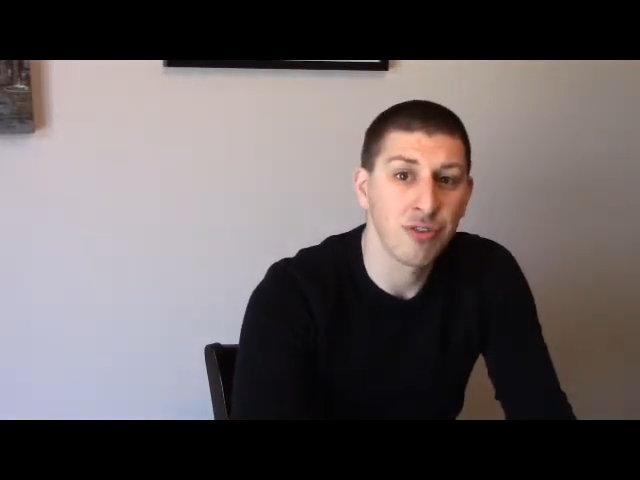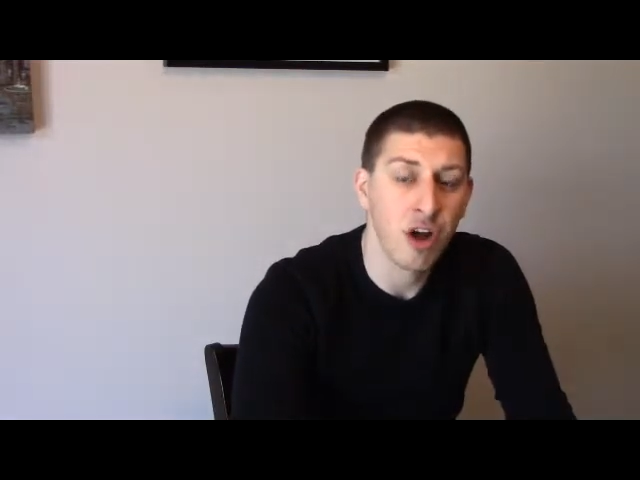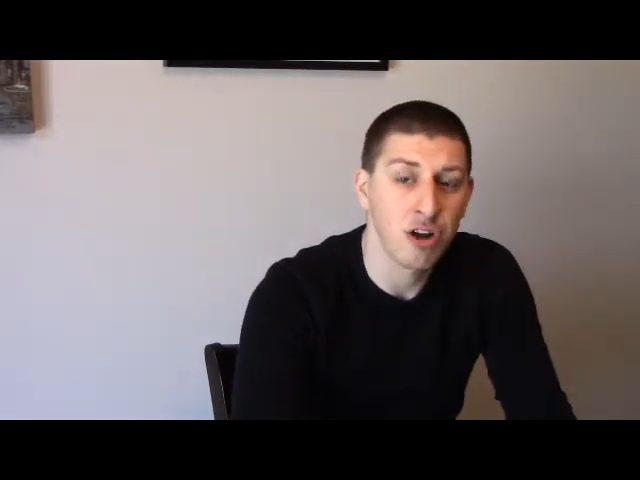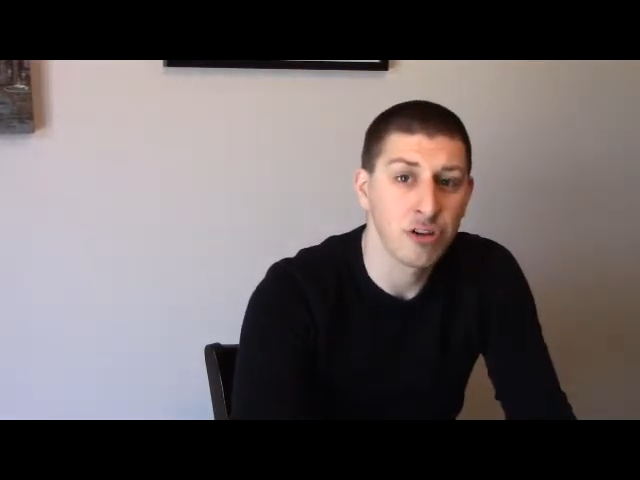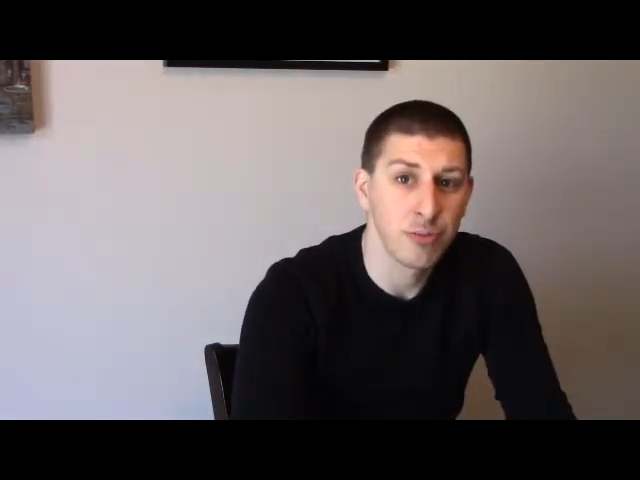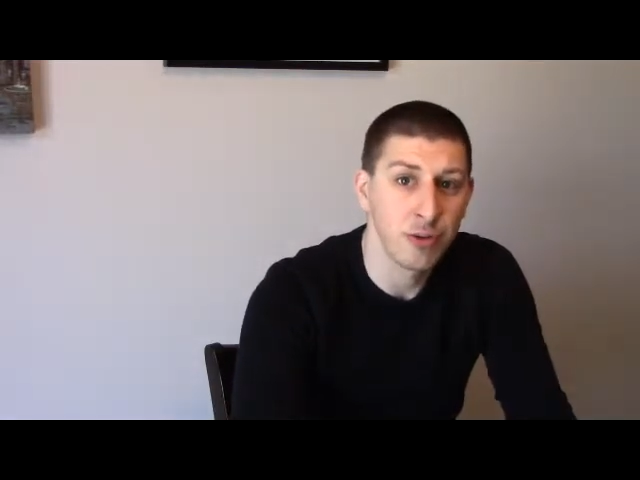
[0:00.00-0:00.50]
of
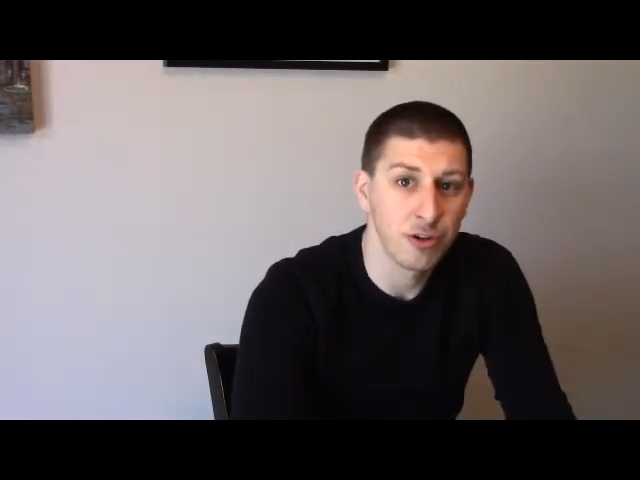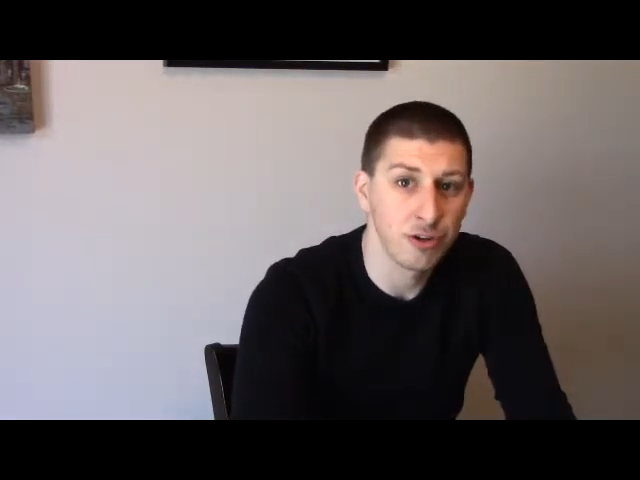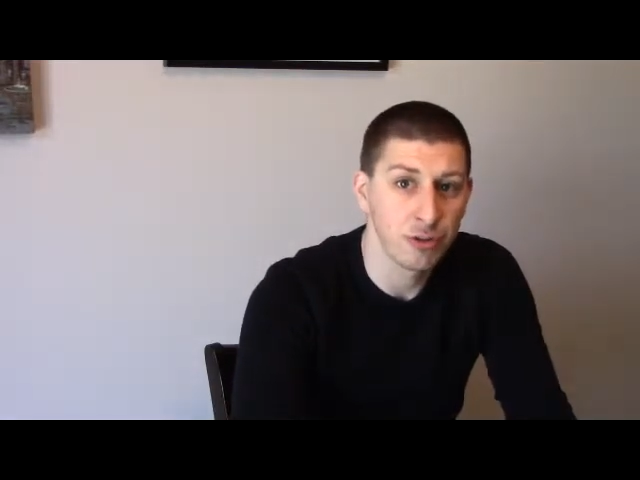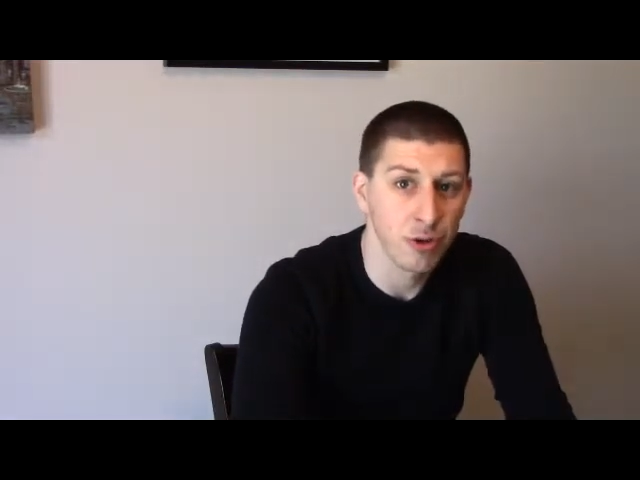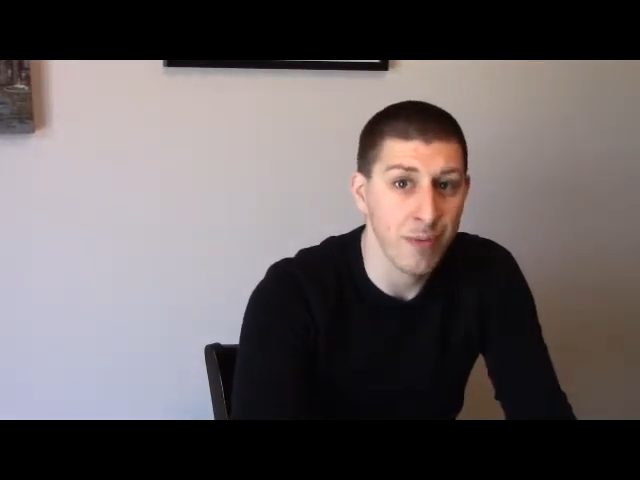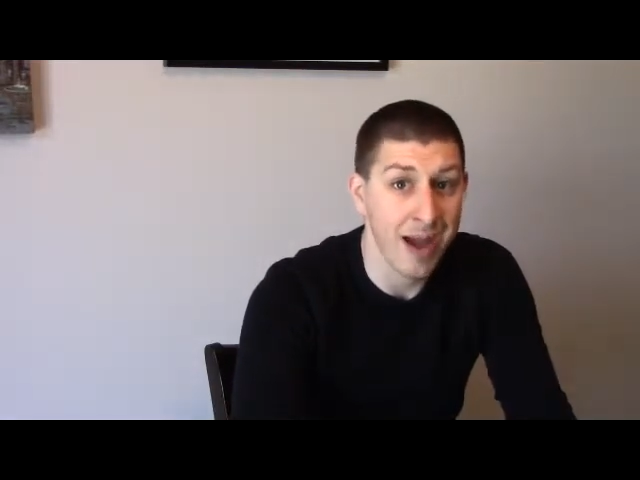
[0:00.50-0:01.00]

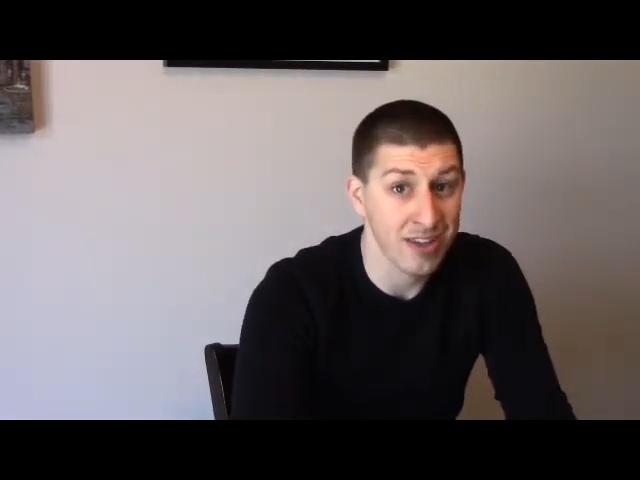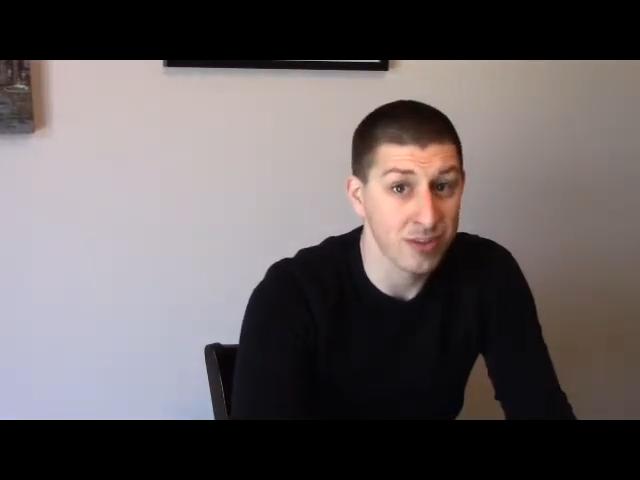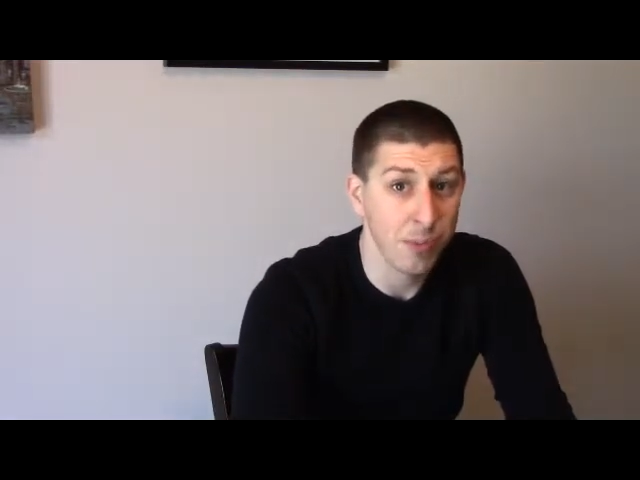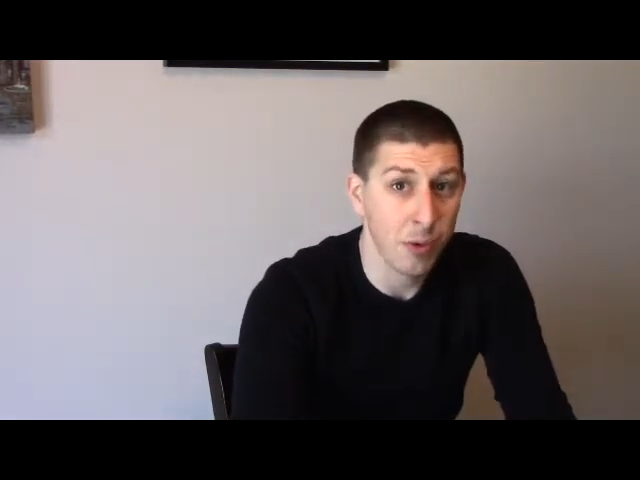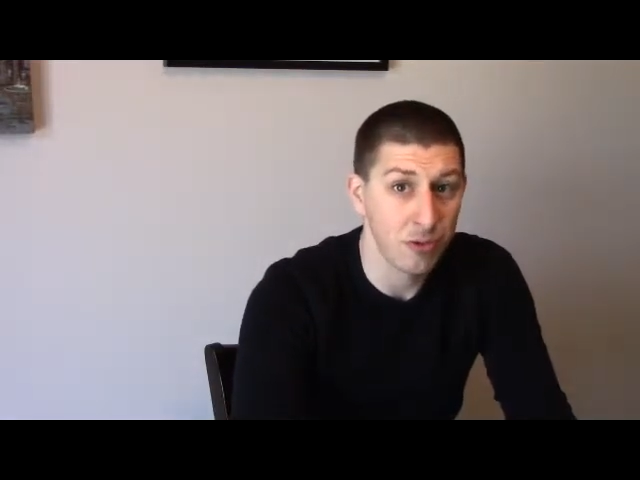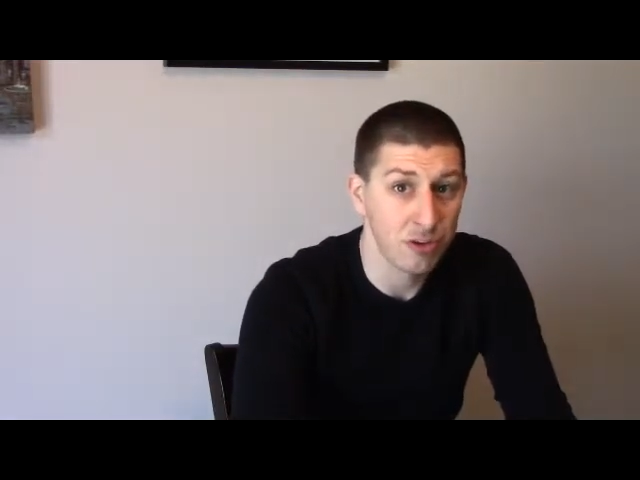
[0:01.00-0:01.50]
contribution room as
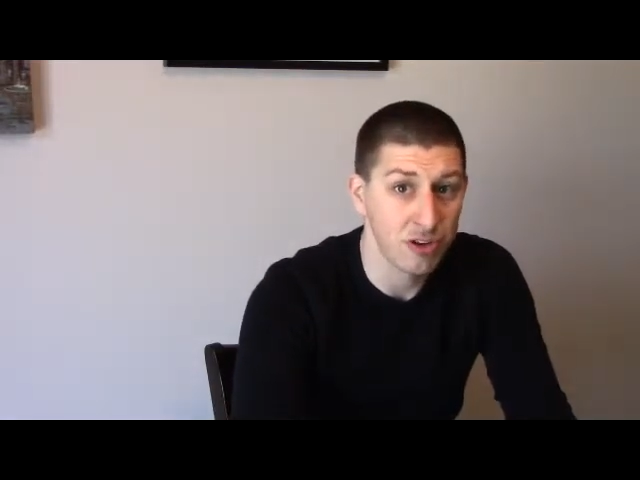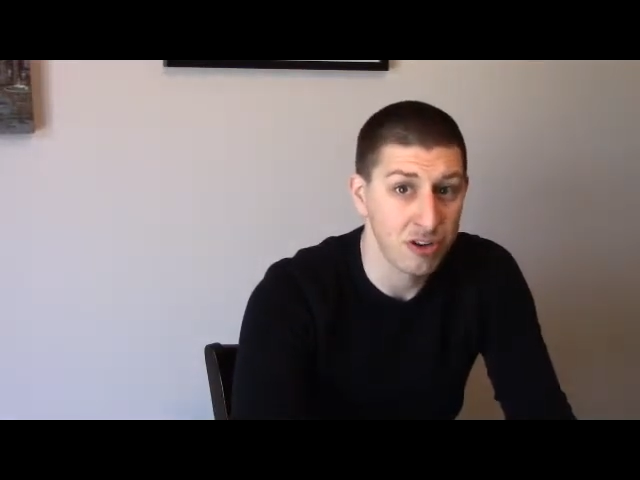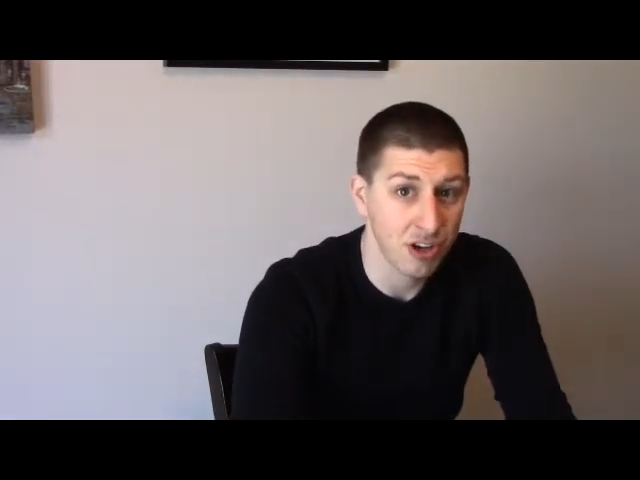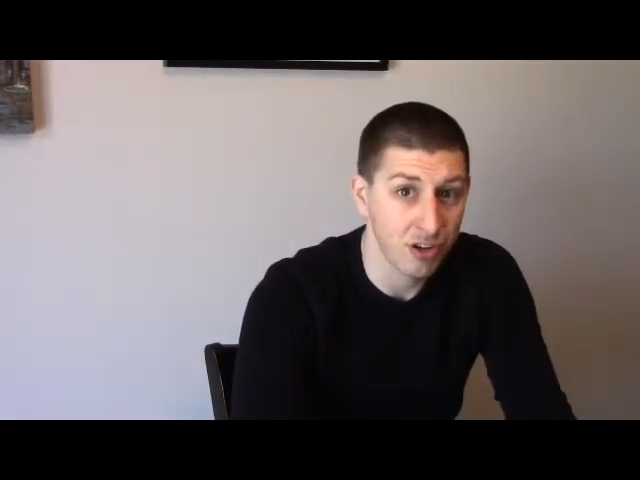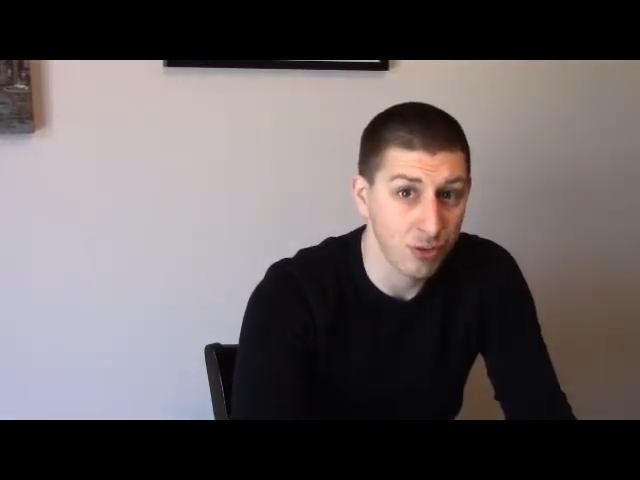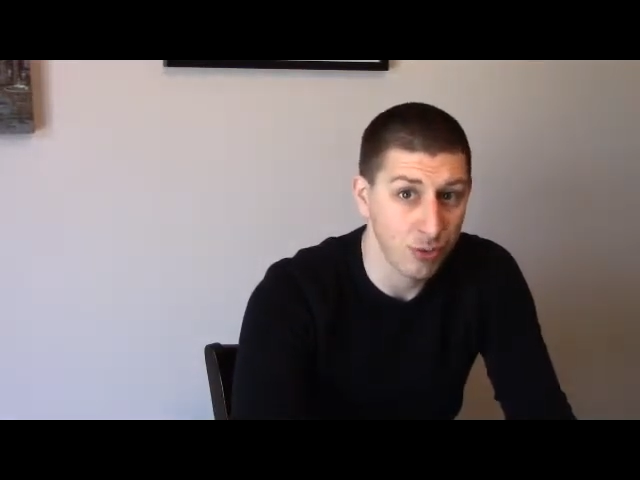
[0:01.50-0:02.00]
opposed to
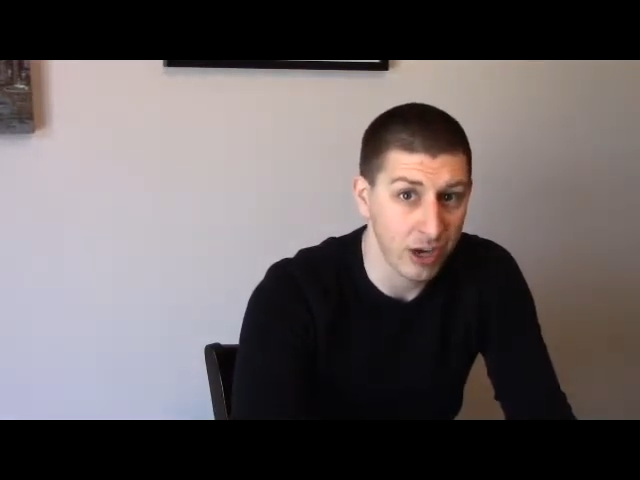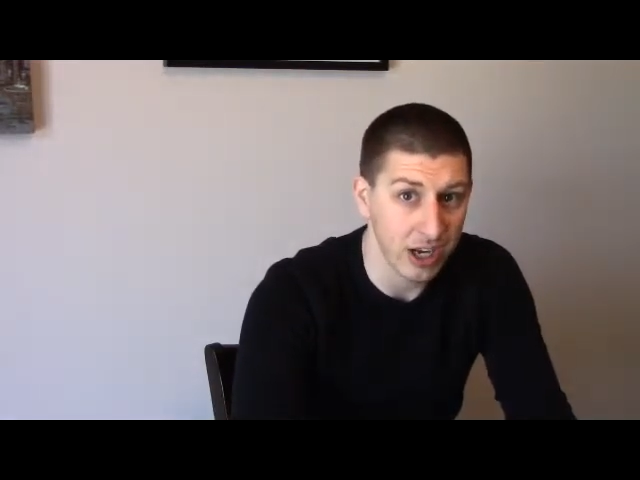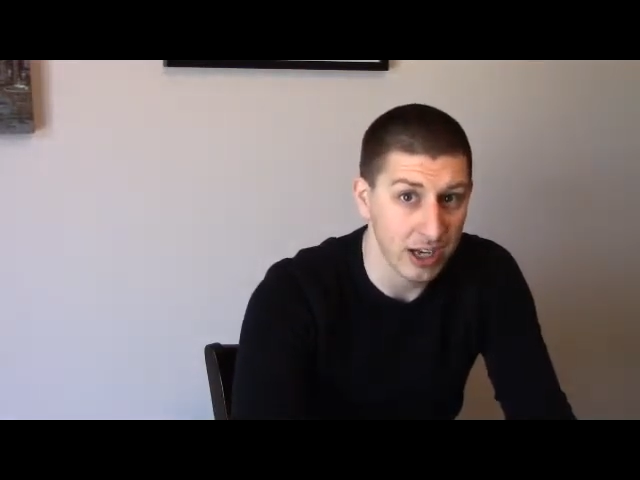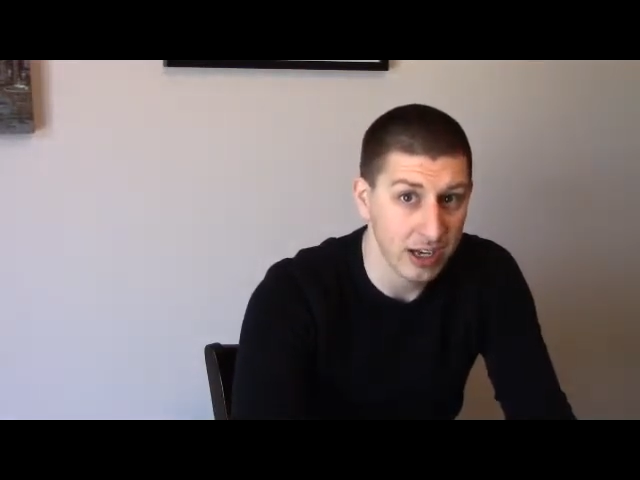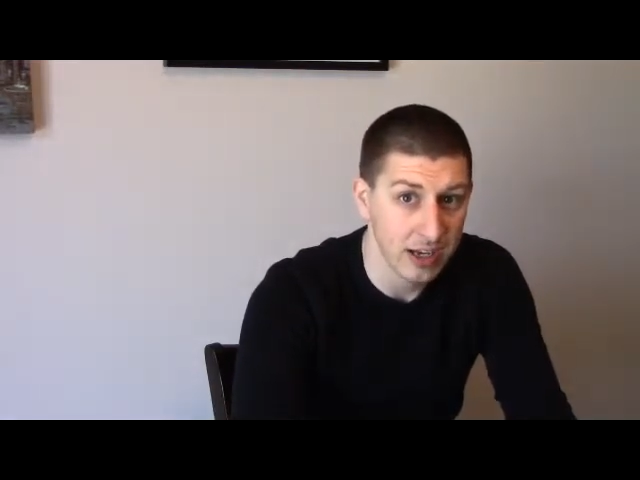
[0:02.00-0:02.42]
just $3,000.